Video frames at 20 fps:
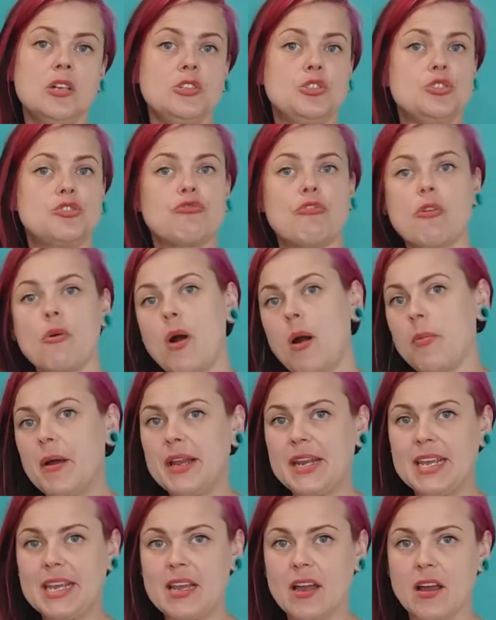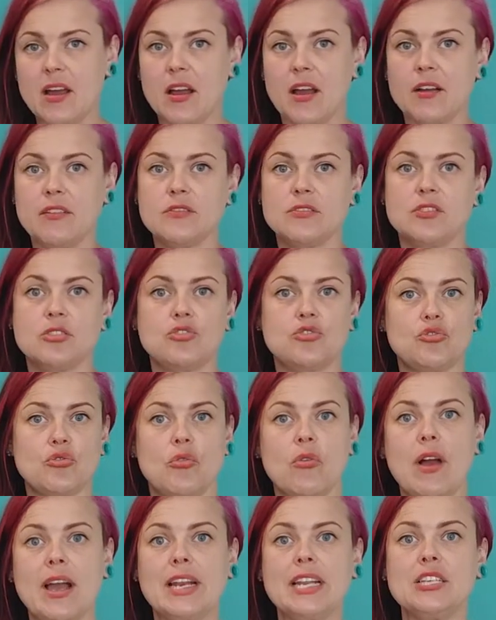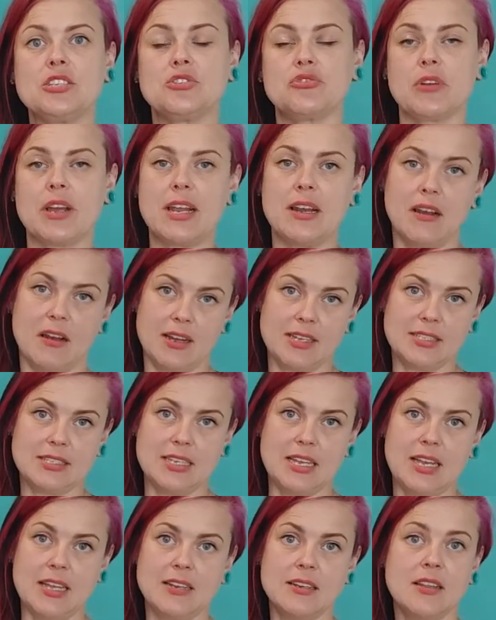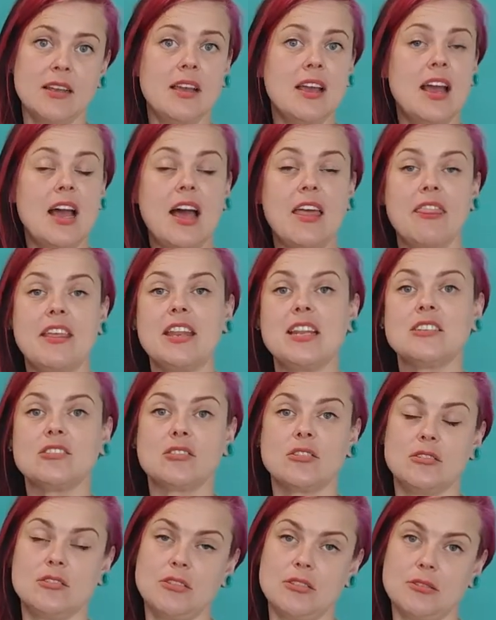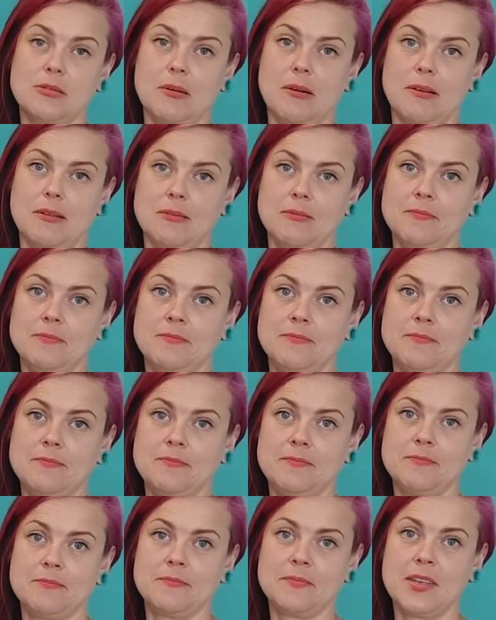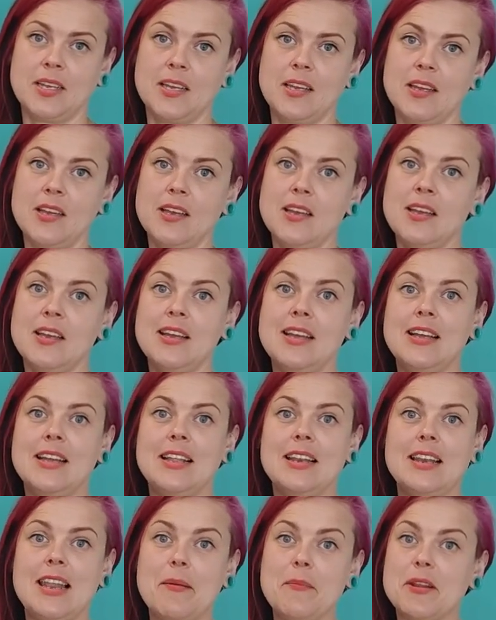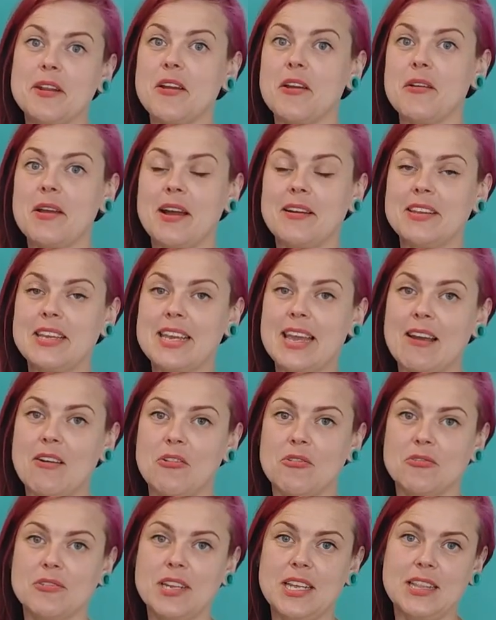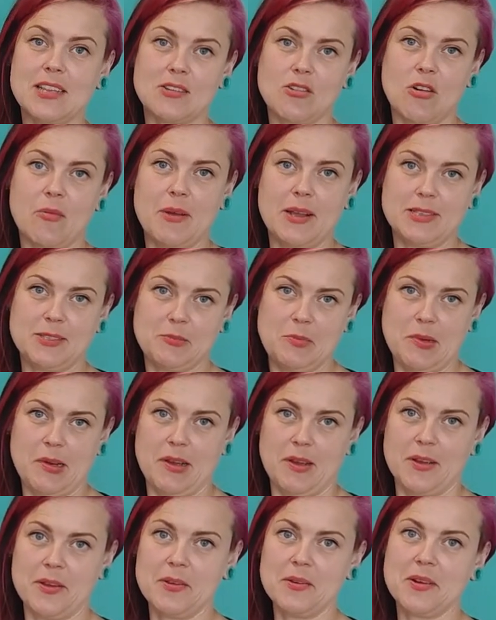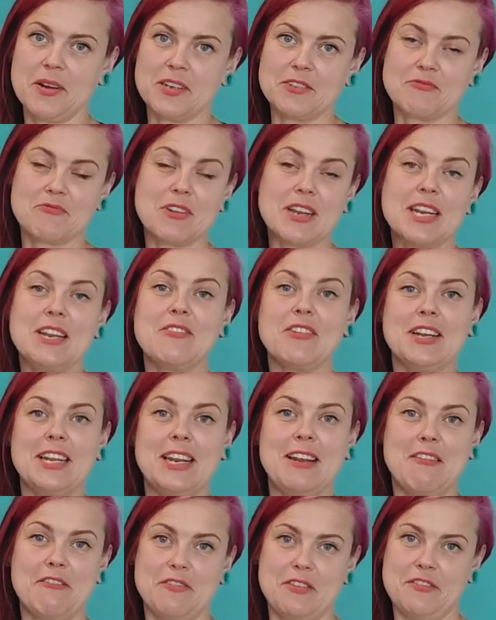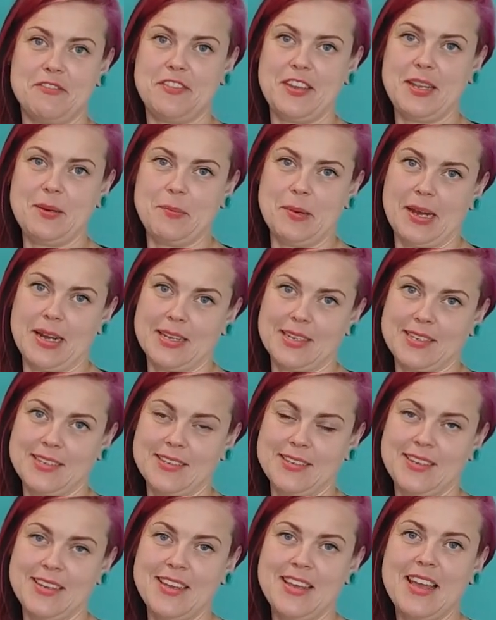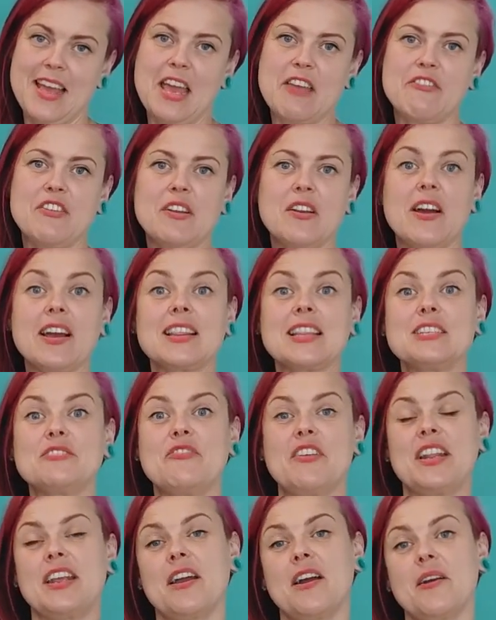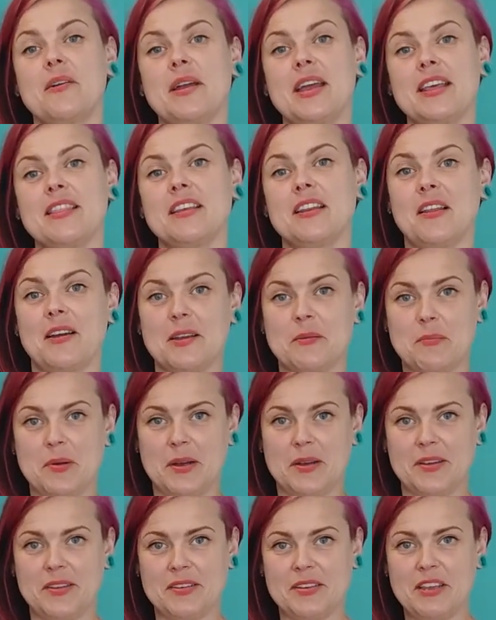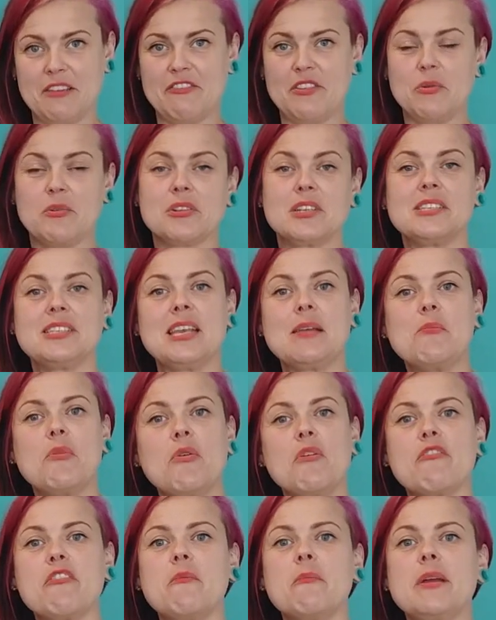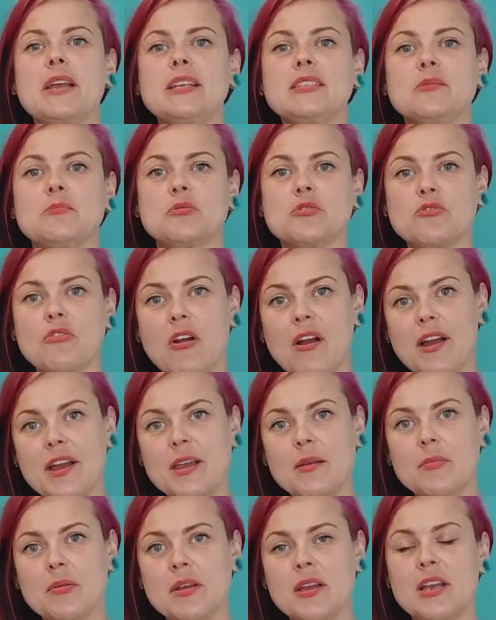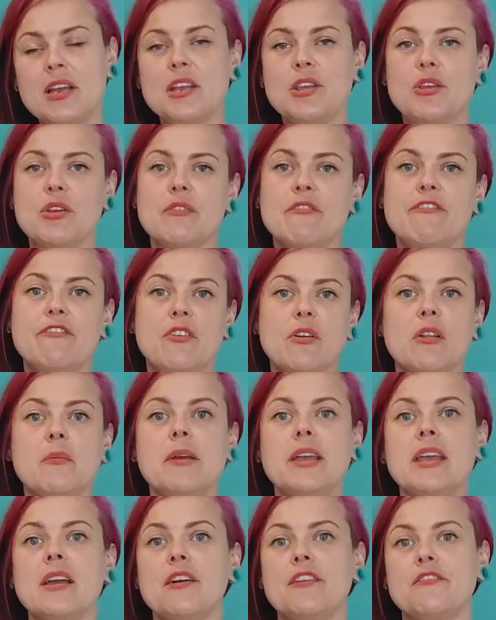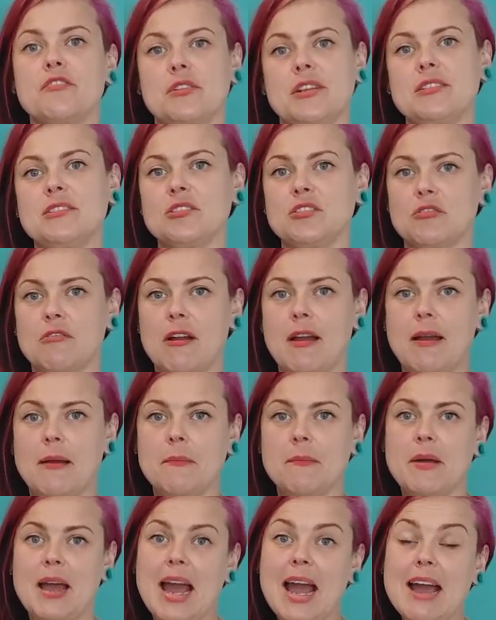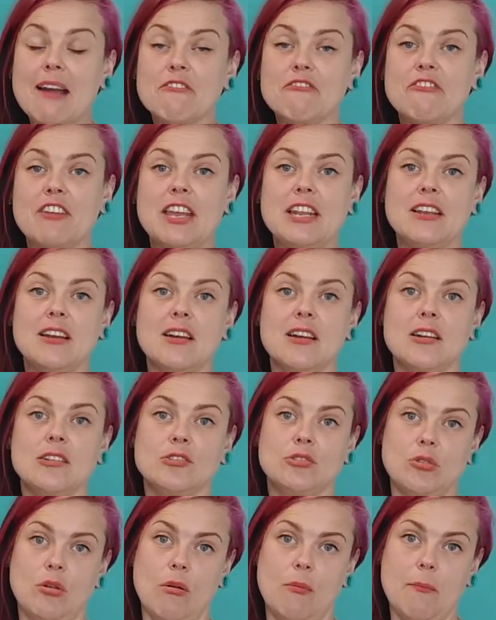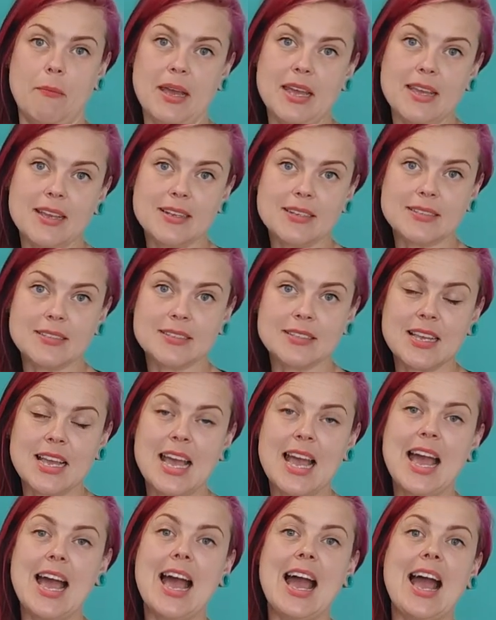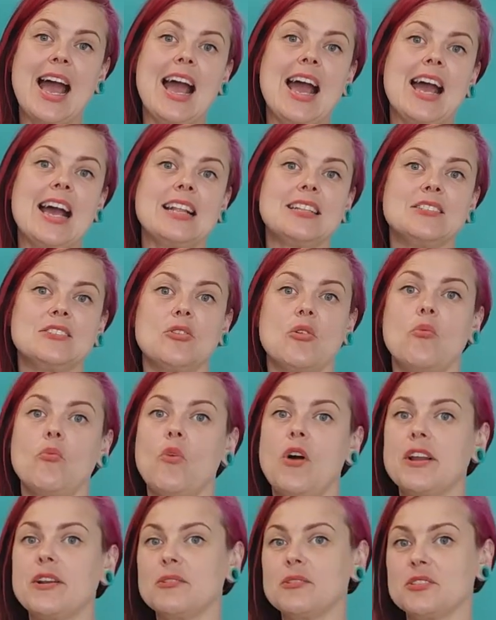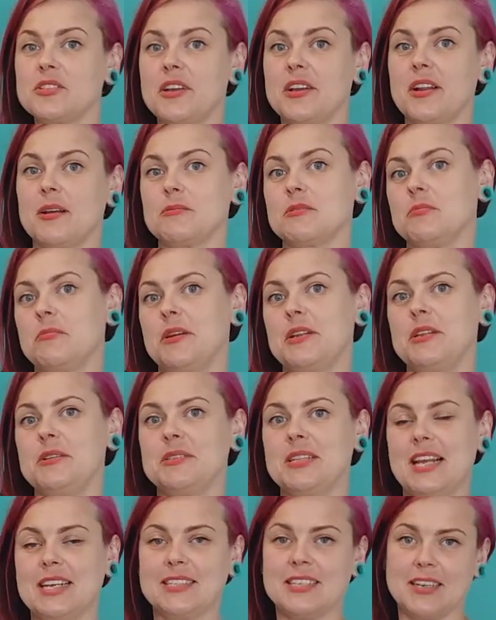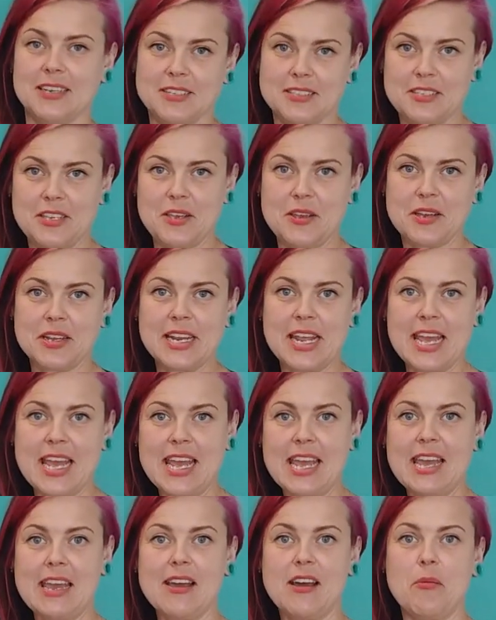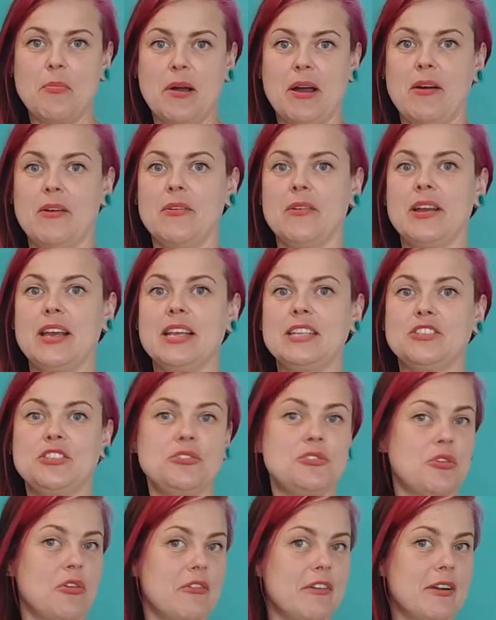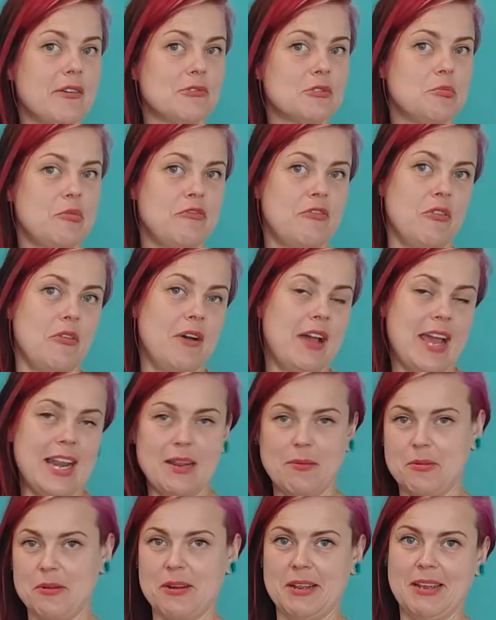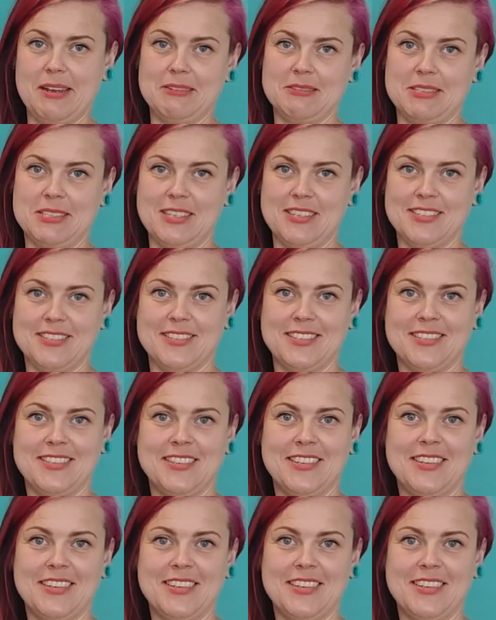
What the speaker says: true up any curves, draw any straight lines in, and then it's good to twirl. Let me know how you get on in the comments below. I'd really, really love your feedback. If you like this video, hit the like button. If you want to see more from me, subscribe. You can follow me over on Instagram @fina.makes. And why not sign up to my newsletter so you can hear about tutorials before anybody else does.